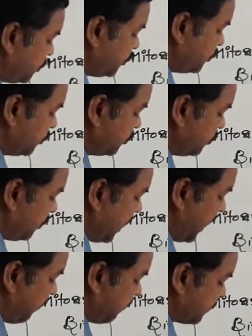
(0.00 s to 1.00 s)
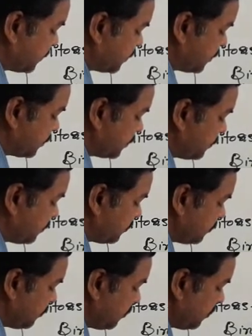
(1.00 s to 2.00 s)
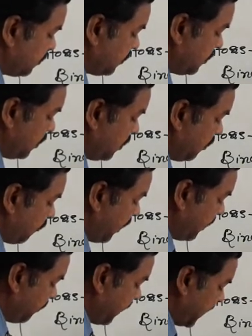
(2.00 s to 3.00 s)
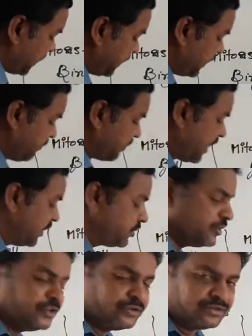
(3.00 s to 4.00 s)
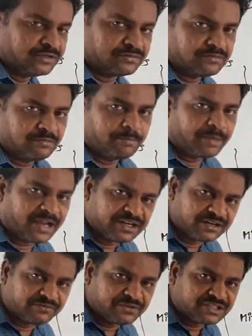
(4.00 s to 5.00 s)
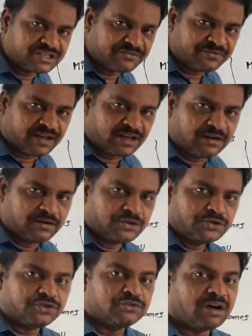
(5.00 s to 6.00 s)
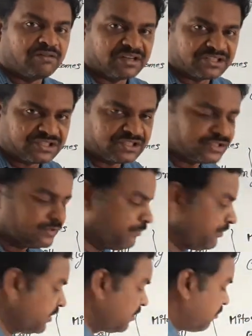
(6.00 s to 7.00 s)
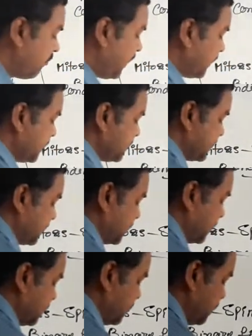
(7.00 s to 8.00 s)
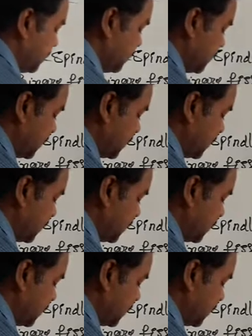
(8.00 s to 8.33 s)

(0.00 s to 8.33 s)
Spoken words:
2 hours. One bacterium continued binary fission for 2 hours. What is the